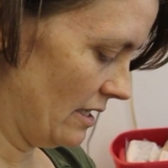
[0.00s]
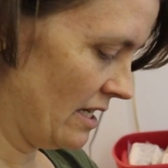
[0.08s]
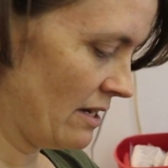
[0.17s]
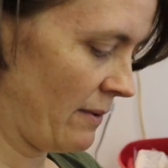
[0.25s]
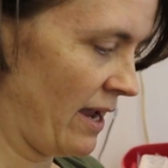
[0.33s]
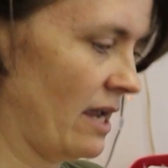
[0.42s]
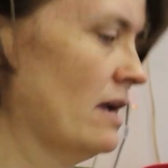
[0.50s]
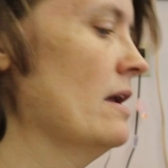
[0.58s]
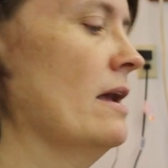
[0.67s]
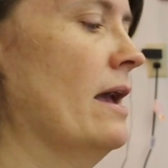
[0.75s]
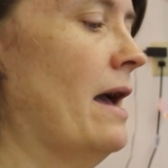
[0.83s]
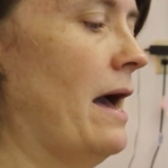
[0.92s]
Anyway,
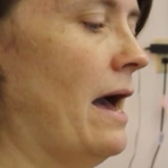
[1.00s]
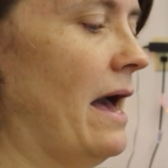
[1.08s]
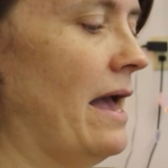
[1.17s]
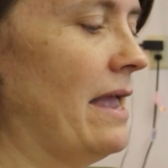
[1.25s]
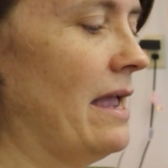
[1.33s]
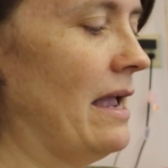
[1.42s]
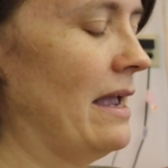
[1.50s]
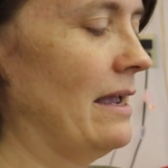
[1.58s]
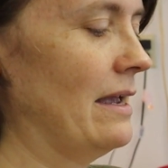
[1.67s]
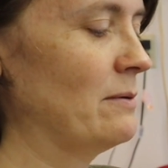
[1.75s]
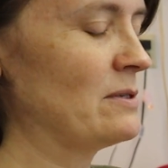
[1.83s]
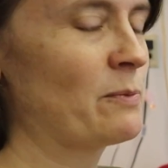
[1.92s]

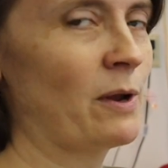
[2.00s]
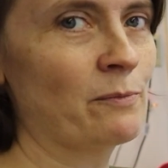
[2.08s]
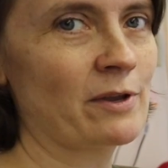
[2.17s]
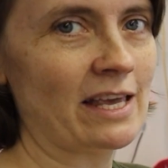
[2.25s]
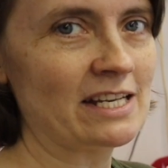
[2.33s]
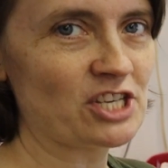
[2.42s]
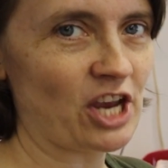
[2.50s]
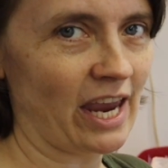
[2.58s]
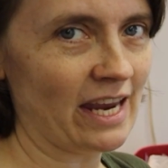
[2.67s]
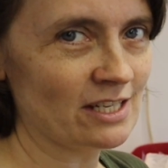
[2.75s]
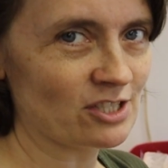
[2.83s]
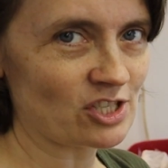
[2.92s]
it was one where they
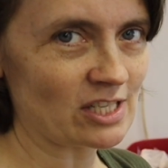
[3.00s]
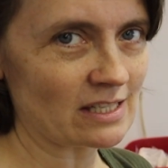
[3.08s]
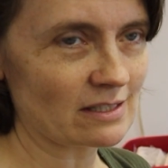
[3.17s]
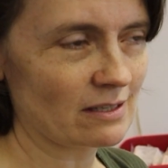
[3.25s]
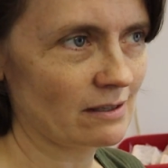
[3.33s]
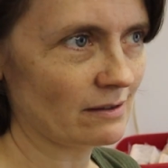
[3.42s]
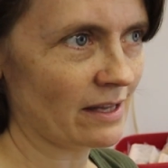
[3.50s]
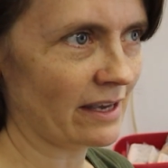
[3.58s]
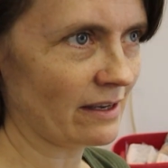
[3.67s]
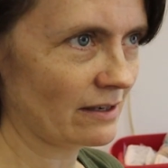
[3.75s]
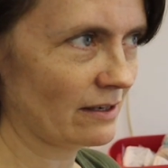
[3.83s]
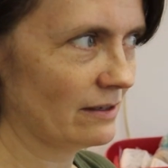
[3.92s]
changed it,
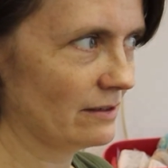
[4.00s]
like